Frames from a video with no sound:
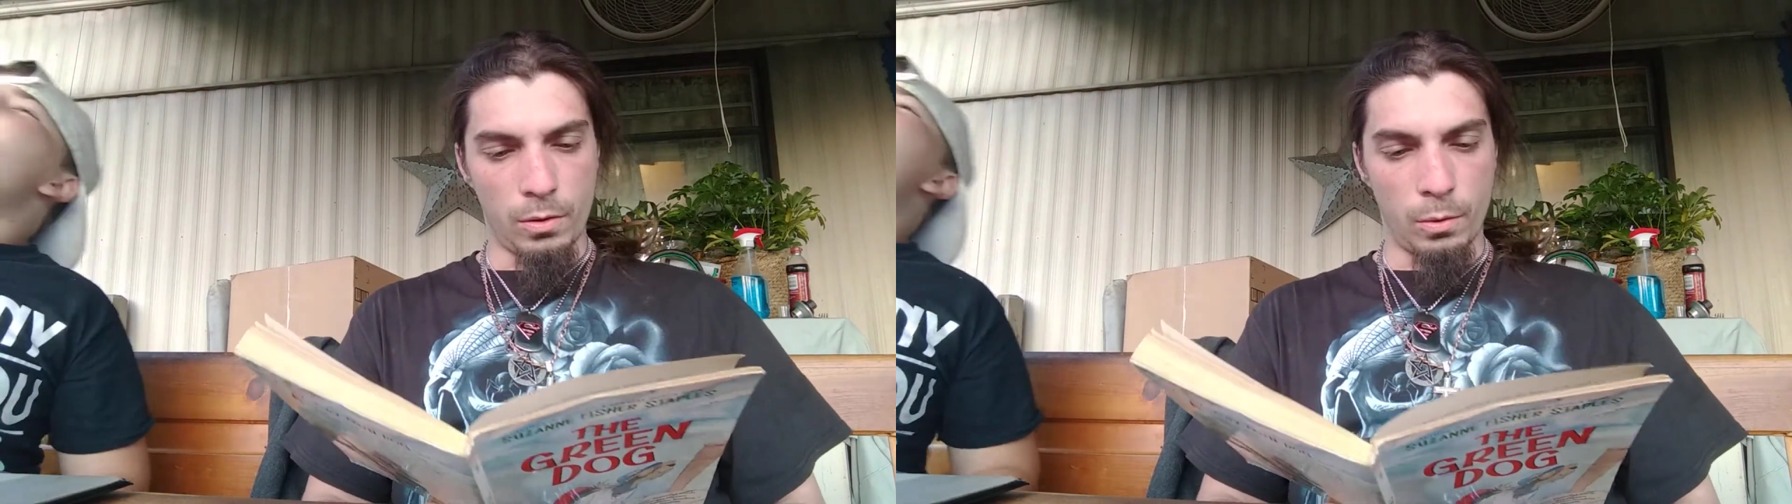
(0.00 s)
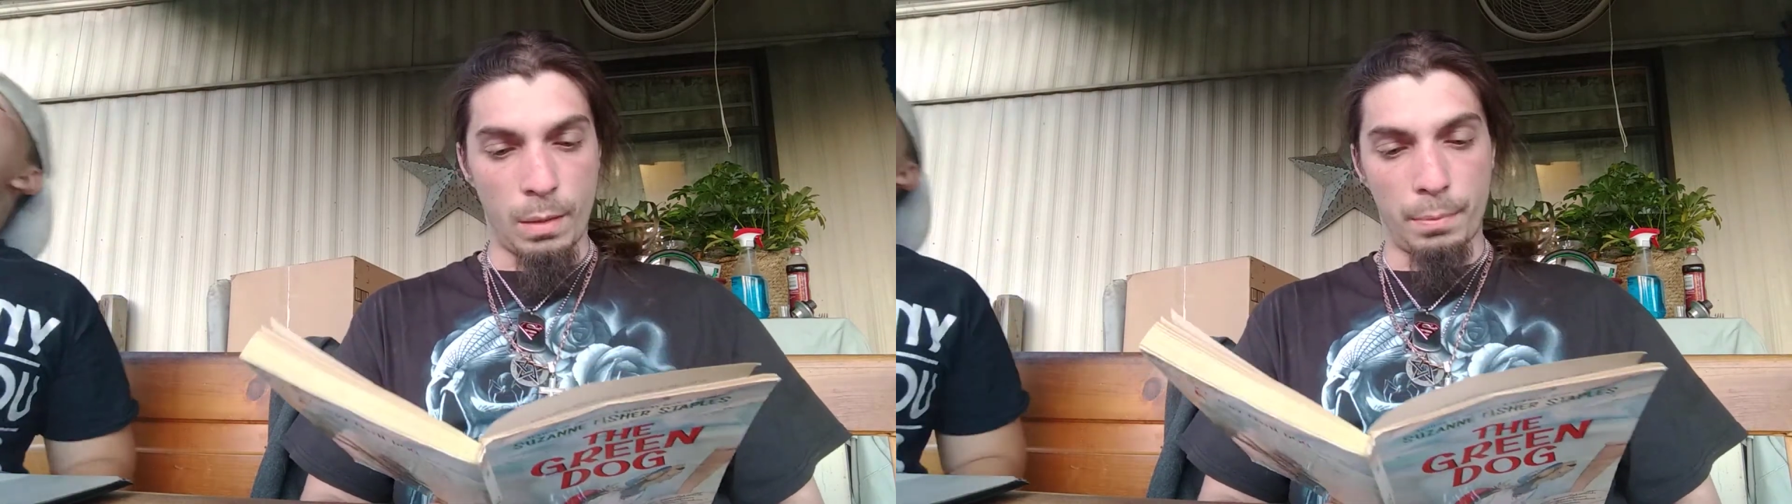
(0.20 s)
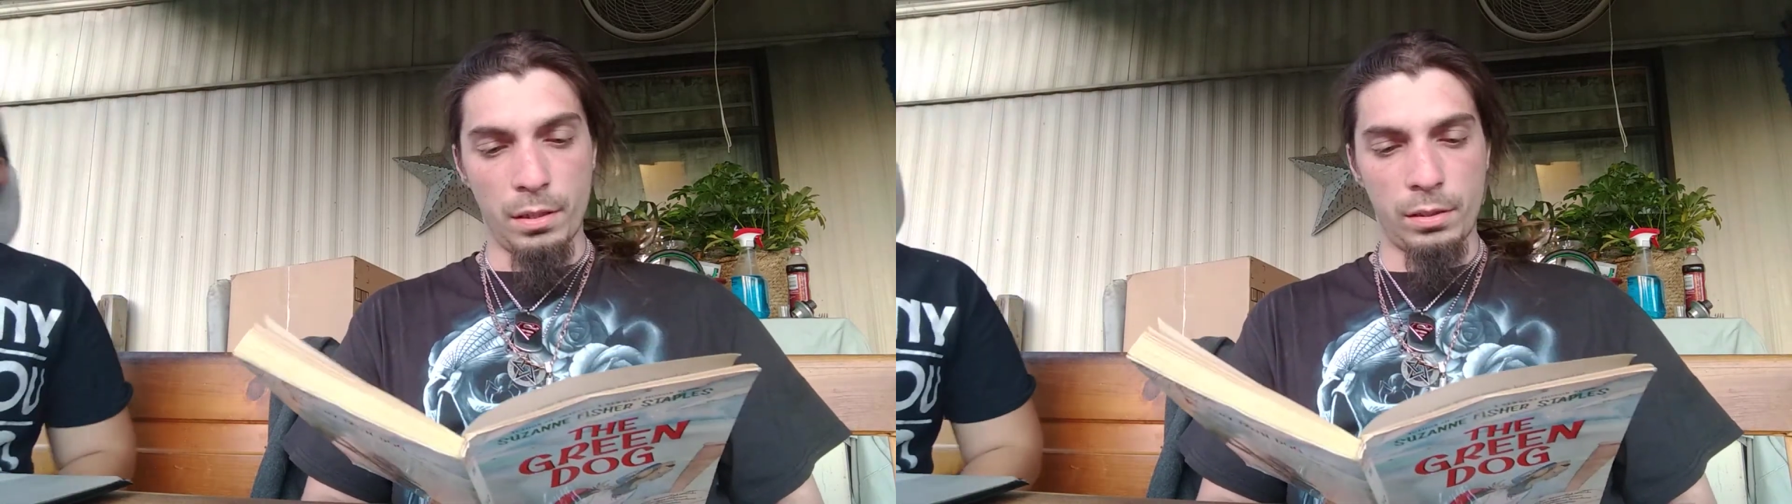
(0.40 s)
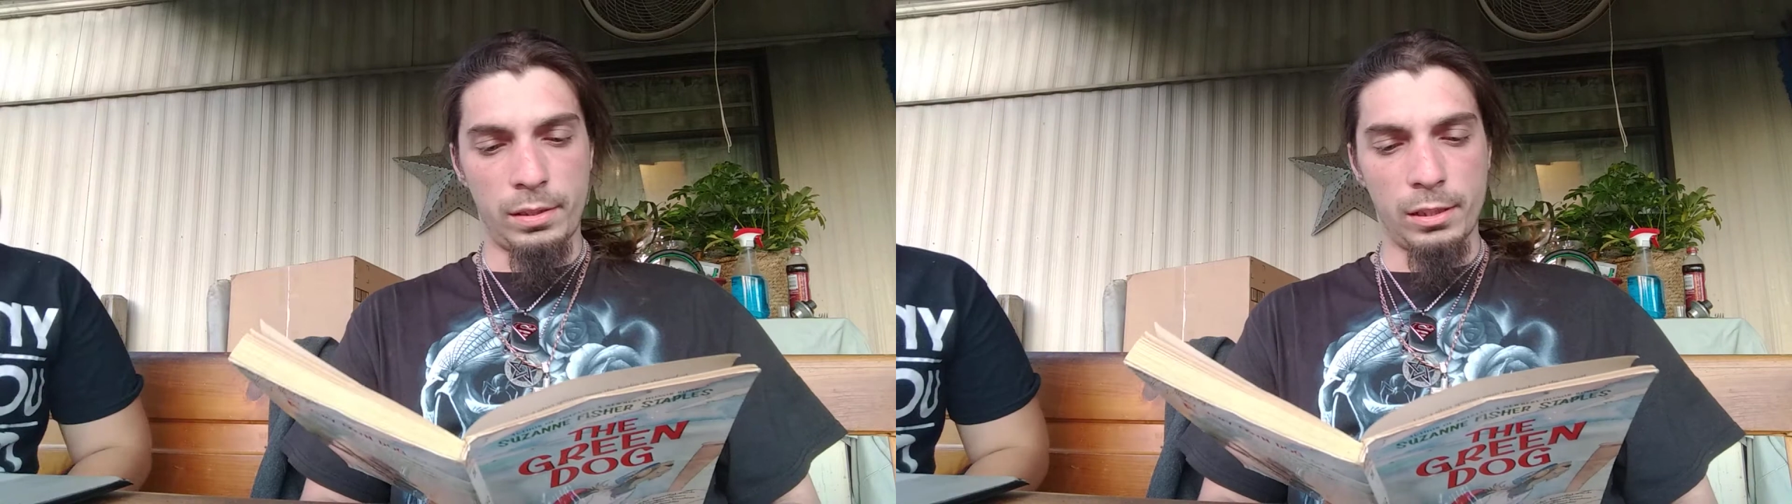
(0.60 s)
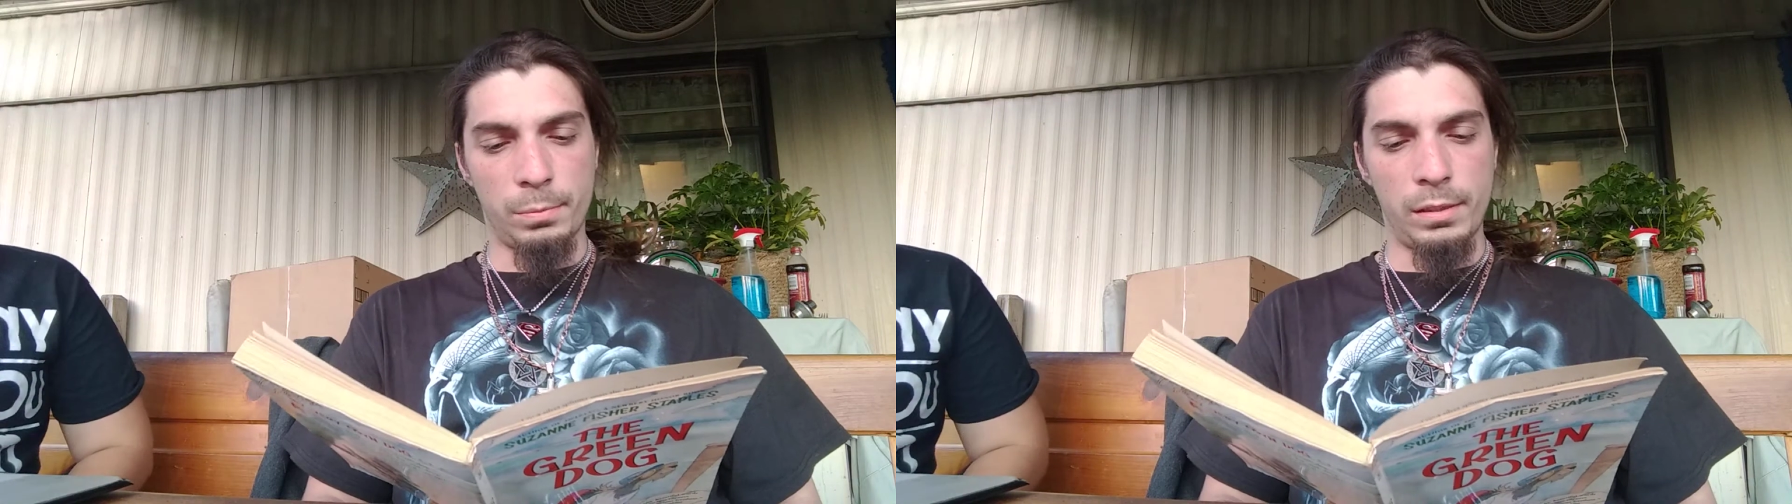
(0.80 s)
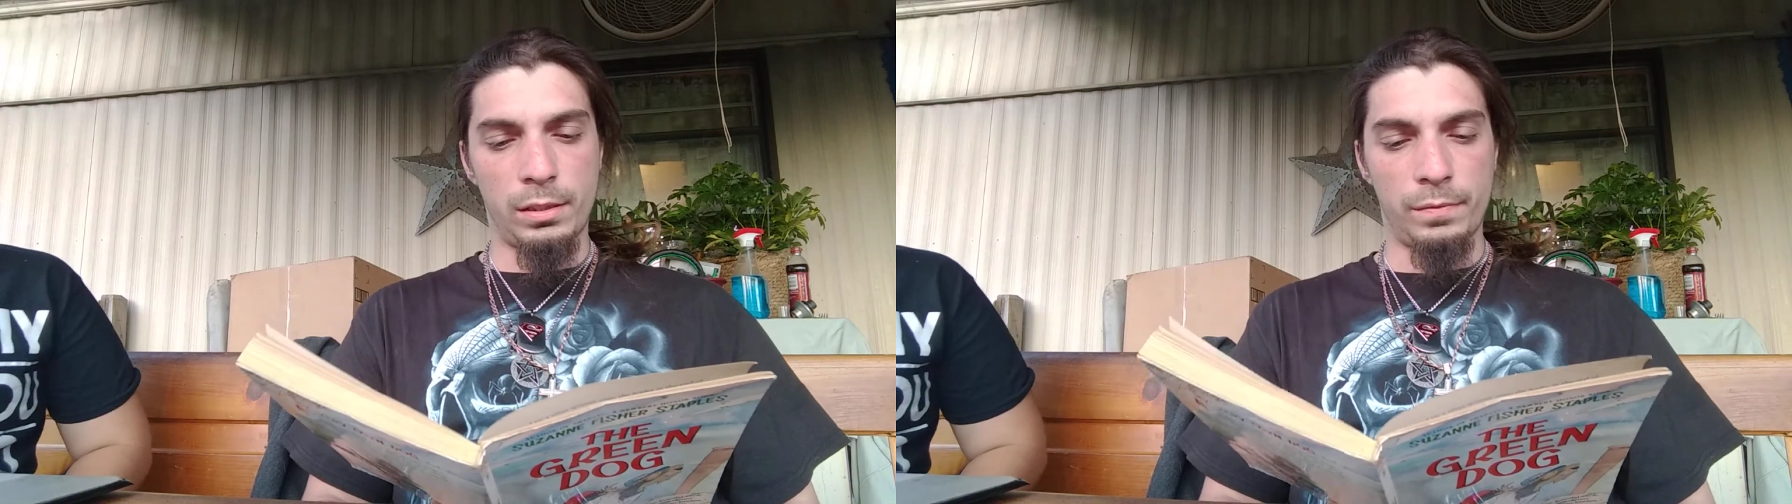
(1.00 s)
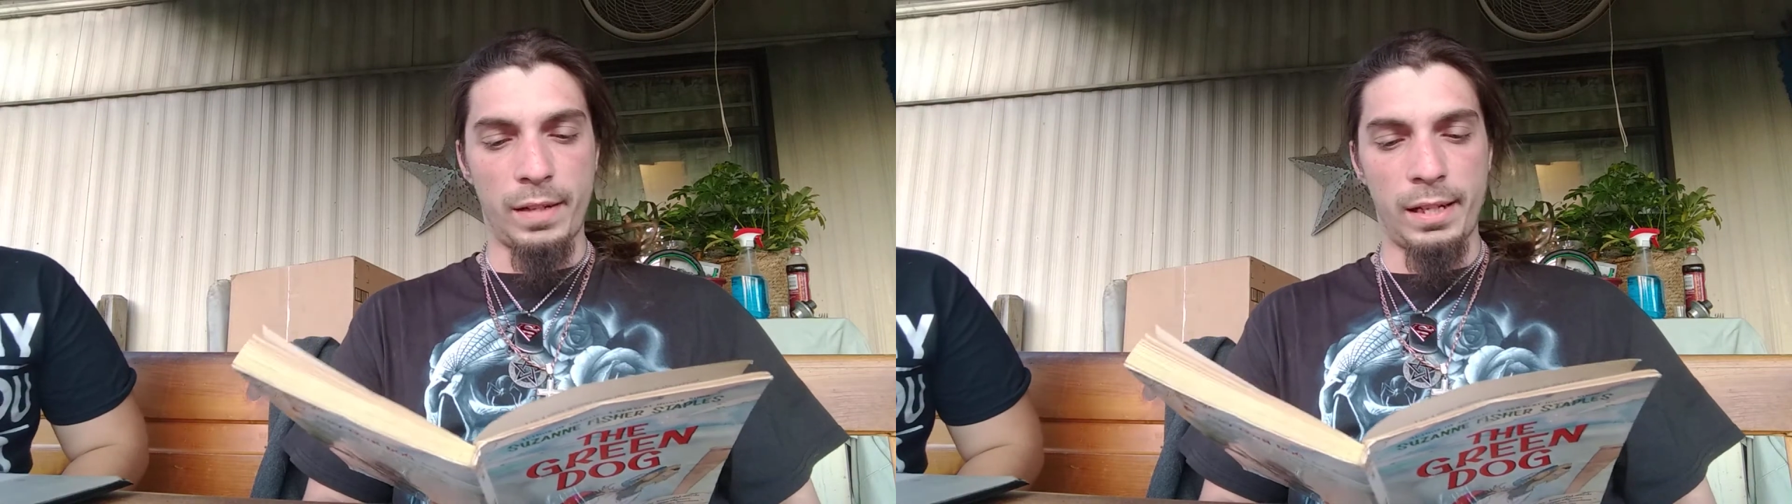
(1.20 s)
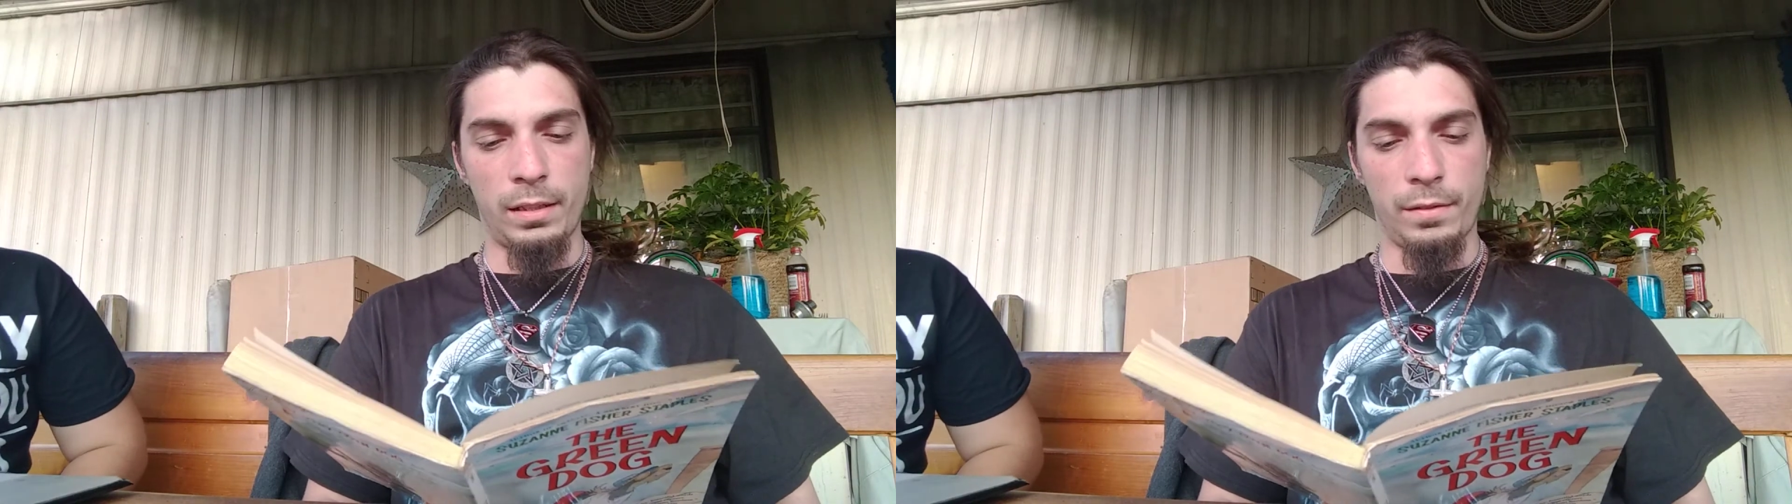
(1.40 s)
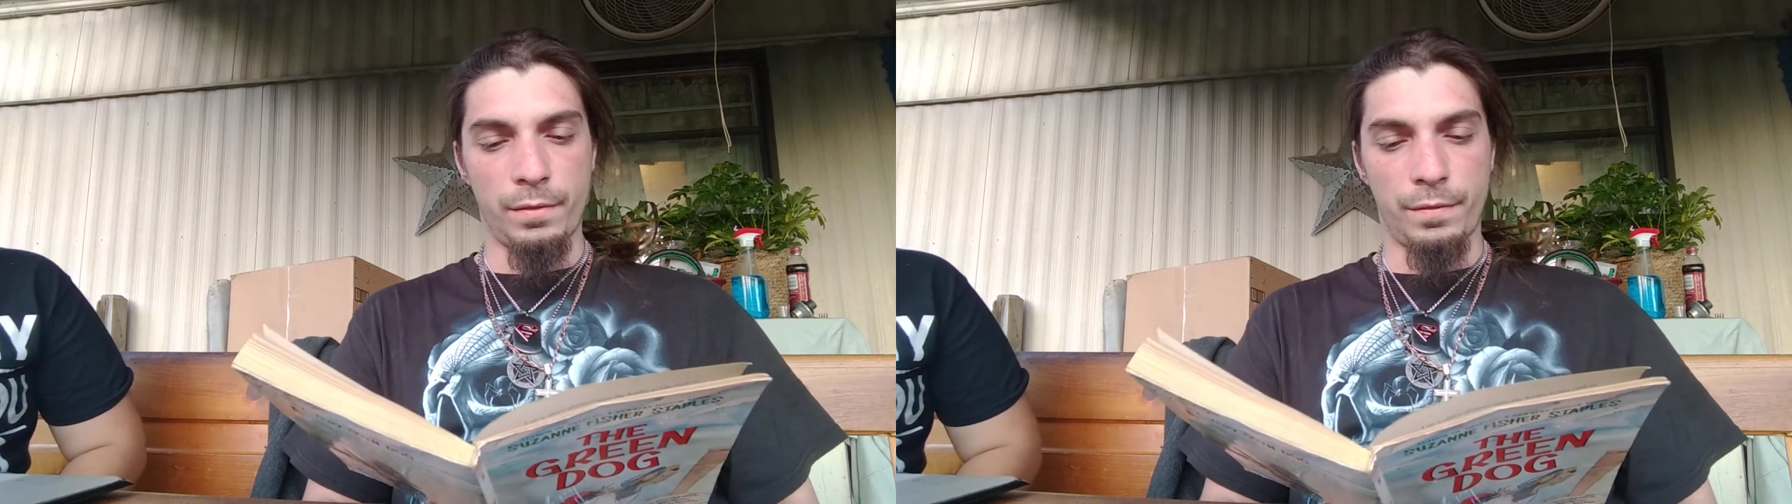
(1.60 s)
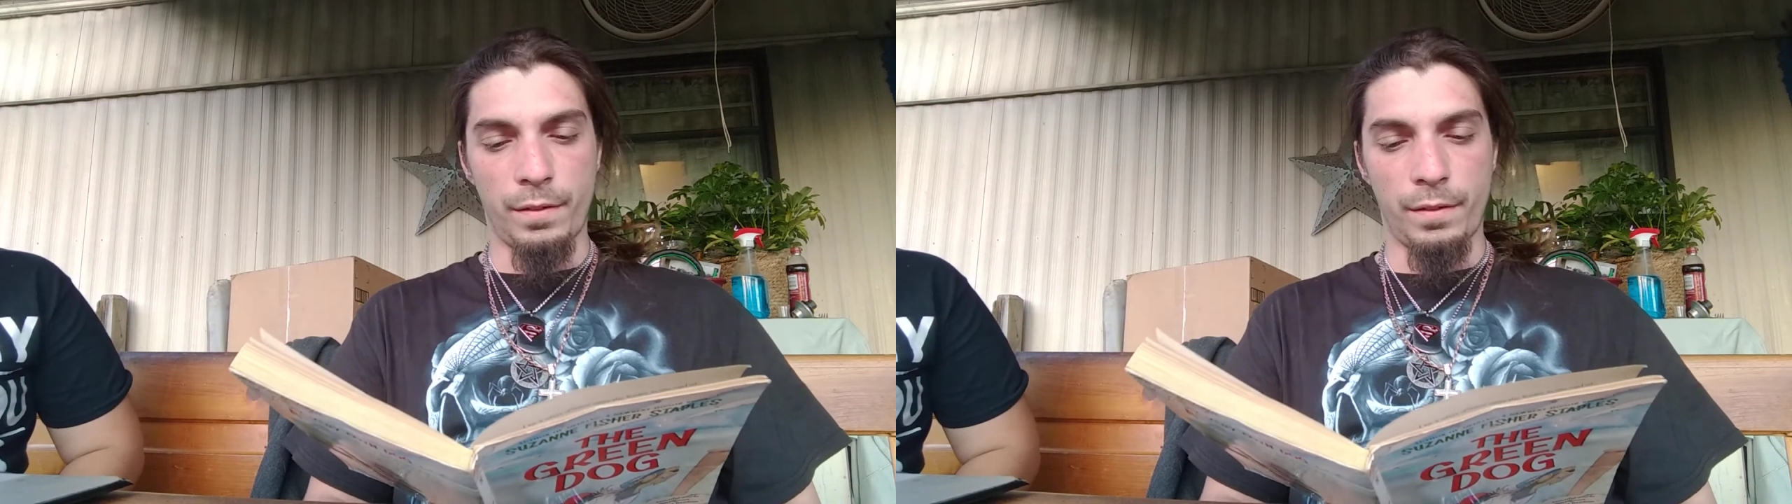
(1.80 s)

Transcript: Or my brother tells Miss Van